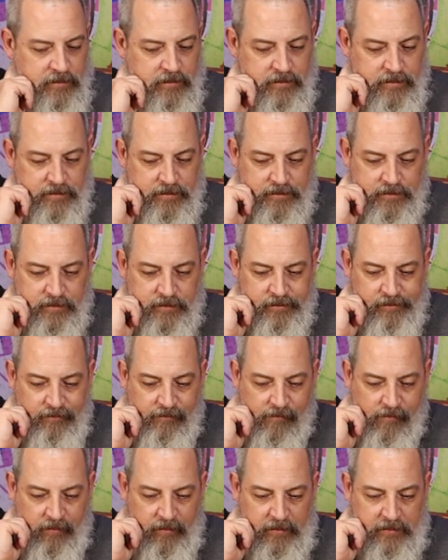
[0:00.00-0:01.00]

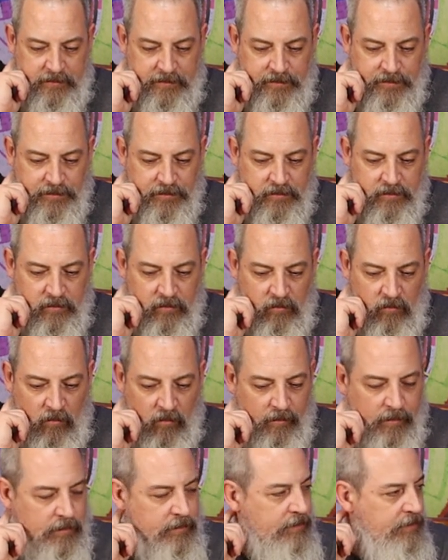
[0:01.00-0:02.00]

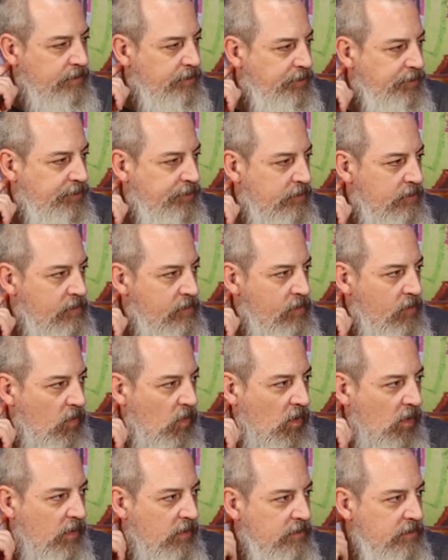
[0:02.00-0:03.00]

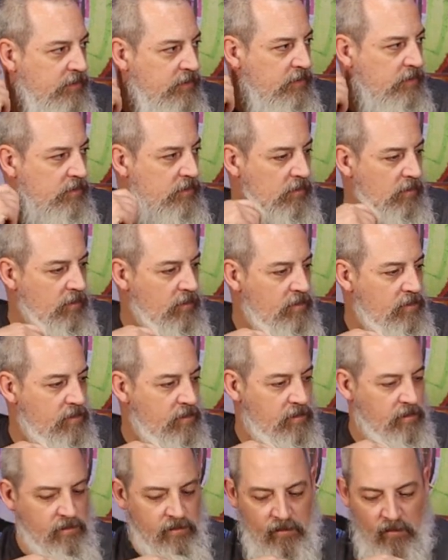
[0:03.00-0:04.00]

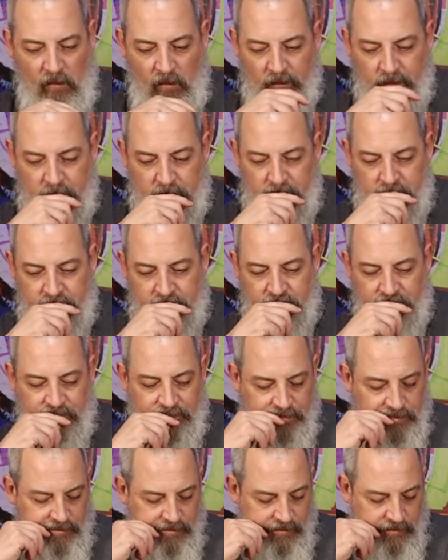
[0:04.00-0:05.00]

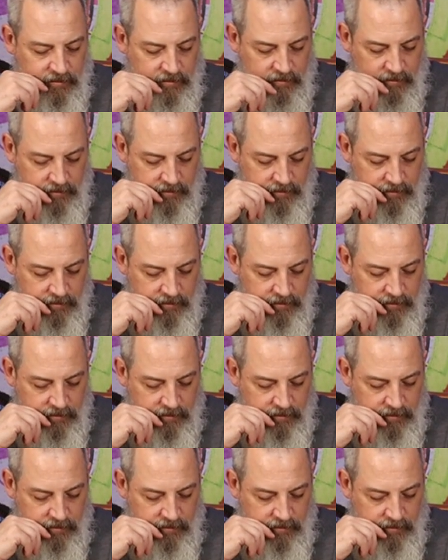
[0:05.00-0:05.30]
No words are spoken by the person on screen.